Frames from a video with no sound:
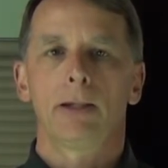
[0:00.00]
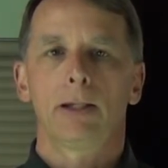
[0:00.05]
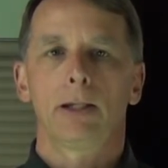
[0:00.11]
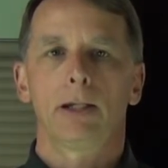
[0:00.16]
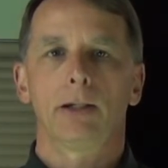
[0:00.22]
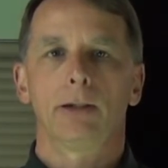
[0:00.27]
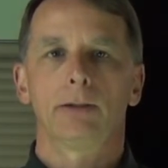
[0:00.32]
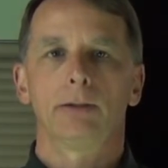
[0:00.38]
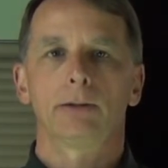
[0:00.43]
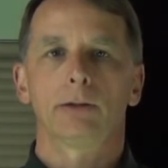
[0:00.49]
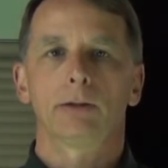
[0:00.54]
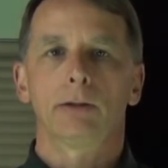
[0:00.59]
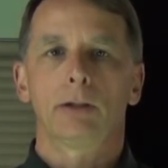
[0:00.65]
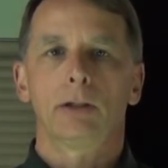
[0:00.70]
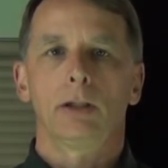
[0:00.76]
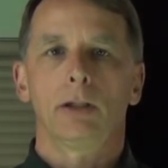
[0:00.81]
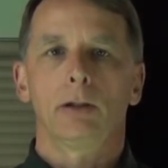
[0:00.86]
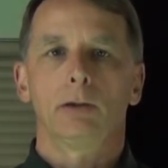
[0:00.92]
And
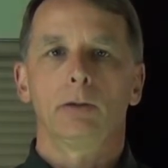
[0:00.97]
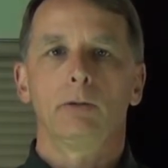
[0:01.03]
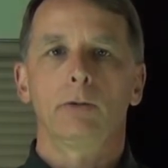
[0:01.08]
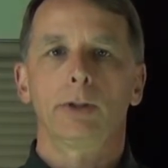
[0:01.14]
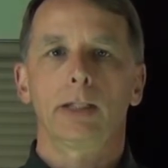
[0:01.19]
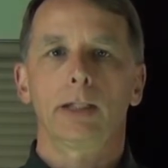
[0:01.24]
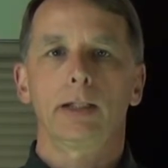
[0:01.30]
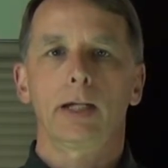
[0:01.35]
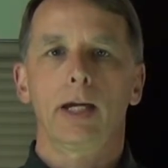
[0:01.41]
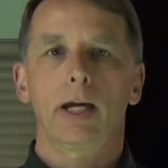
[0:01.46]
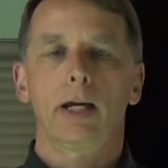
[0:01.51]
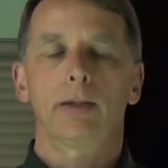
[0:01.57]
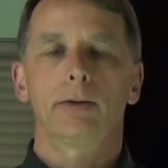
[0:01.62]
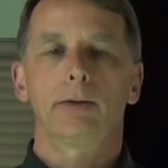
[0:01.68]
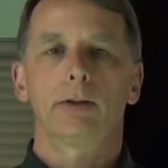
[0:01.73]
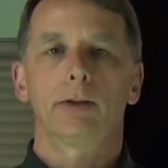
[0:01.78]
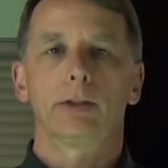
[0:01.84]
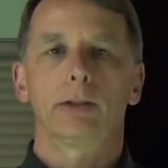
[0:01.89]
looking
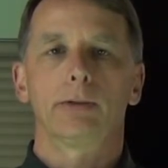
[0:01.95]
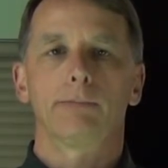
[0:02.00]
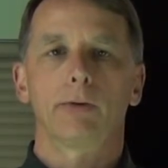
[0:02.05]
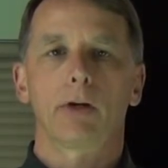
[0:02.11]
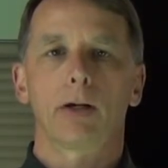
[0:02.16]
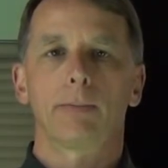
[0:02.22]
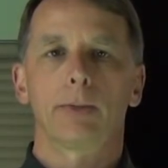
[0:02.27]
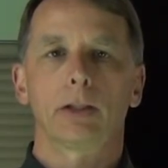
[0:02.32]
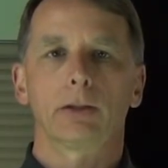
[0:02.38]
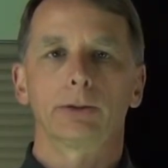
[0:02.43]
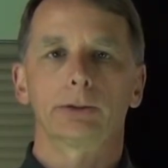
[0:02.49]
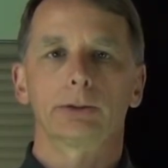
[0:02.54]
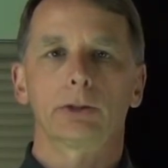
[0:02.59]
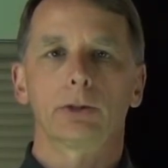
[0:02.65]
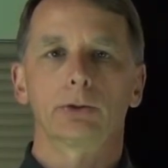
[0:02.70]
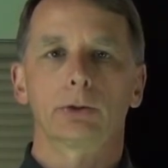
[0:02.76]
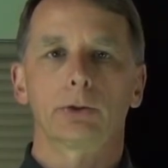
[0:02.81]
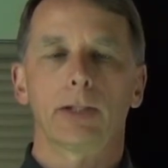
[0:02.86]
at the environmental and
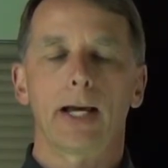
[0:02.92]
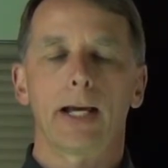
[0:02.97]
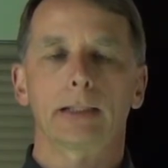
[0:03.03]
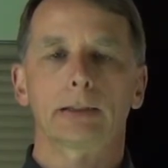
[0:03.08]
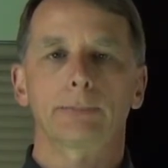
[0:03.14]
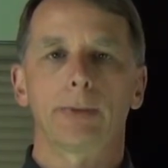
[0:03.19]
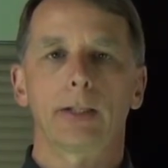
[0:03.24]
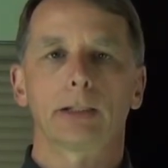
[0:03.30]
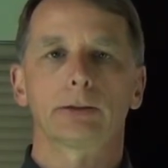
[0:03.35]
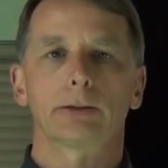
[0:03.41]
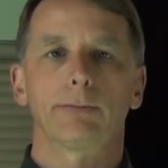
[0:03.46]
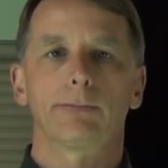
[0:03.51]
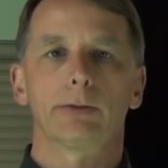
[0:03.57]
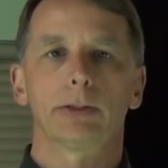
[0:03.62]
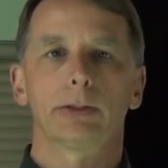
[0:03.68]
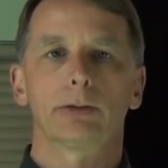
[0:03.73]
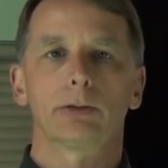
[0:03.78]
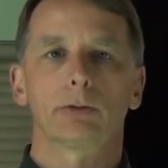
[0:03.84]
social aspects of
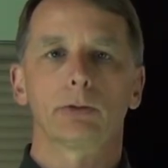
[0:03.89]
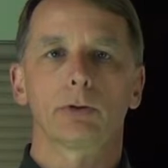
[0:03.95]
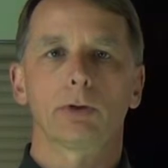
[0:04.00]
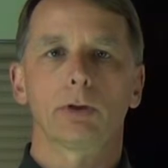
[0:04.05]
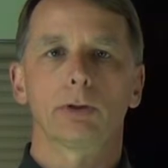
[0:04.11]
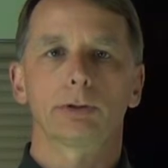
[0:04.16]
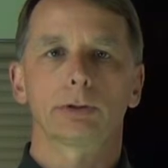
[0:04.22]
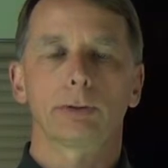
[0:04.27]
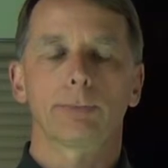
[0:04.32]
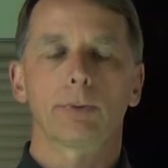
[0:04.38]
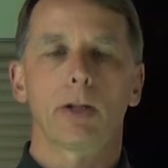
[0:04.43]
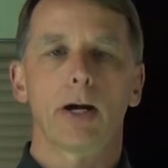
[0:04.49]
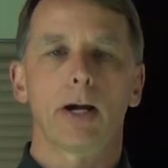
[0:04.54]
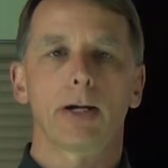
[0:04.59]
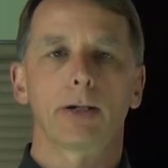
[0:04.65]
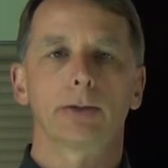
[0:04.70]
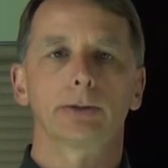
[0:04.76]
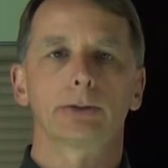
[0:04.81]
these
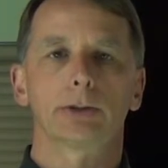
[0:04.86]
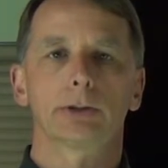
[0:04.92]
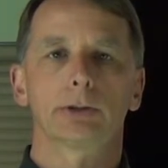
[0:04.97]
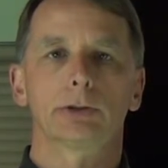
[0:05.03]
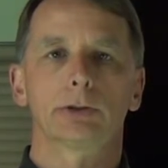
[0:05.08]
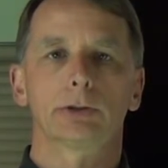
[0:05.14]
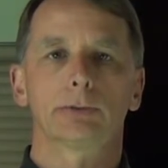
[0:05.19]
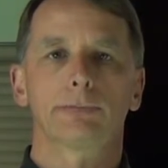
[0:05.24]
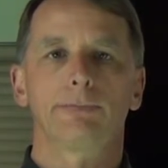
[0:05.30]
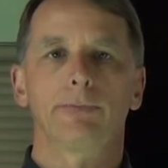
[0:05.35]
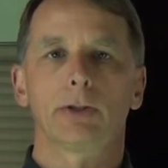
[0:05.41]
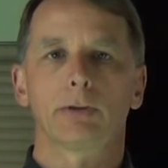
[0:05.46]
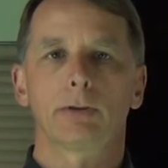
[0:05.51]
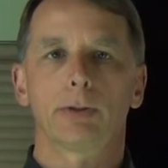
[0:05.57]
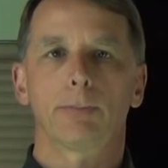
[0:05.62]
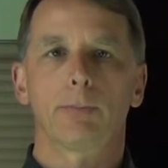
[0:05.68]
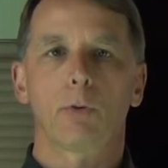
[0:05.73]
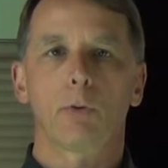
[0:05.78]
suppliers is
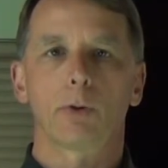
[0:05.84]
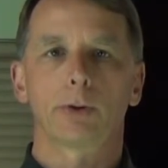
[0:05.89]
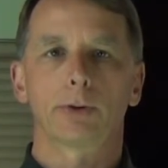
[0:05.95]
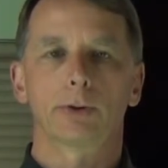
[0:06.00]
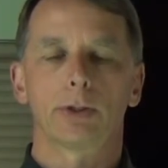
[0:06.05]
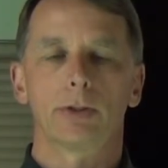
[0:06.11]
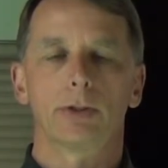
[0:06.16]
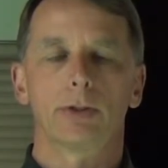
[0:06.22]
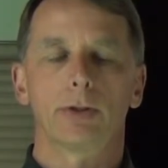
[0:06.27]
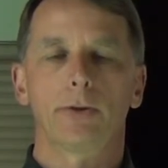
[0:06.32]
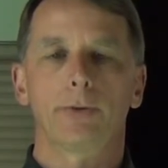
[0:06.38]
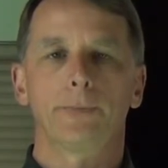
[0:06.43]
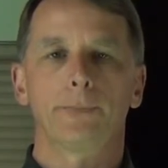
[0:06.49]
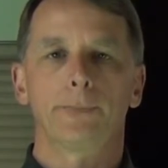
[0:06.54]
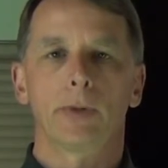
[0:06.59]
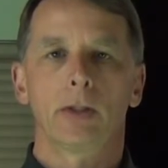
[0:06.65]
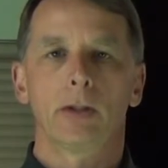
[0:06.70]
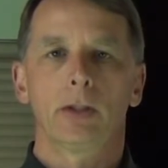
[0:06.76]
very important to do.
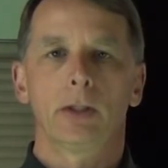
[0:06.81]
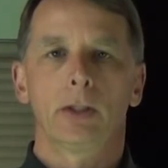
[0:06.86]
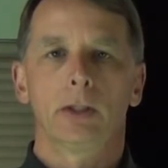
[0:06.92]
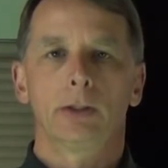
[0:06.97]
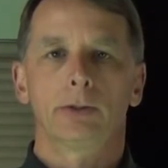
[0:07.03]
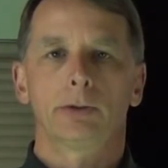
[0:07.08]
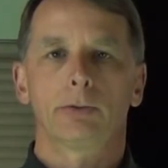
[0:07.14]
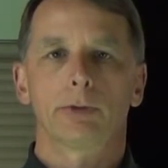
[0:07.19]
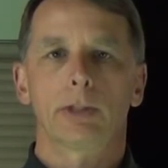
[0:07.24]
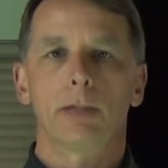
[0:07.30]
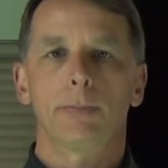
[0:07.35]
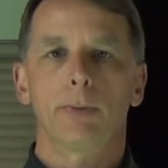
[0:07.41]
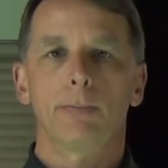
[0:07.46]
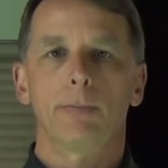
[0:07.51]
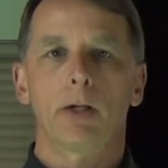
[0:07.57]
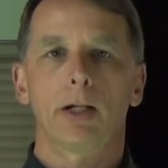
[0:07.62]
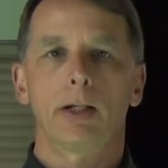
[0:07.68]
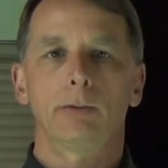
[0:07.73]
So keep
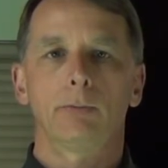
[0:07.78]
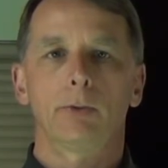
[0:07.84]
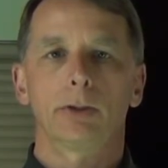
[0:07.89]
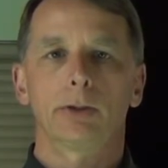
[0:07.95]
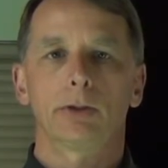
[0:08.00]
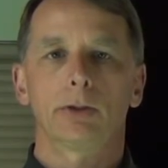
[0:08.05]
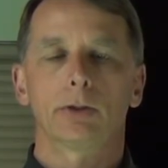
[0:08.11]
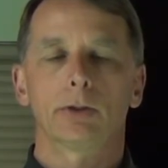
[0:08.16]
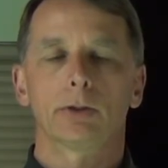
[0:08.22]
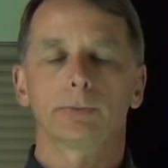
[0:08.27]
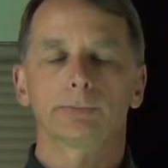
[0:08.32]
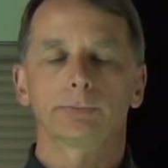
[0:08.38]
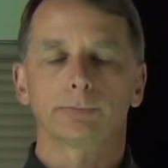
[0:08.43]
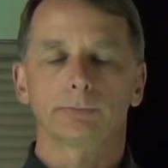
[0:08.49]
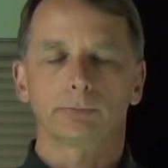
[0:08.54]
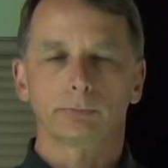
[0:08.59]
in mind when you're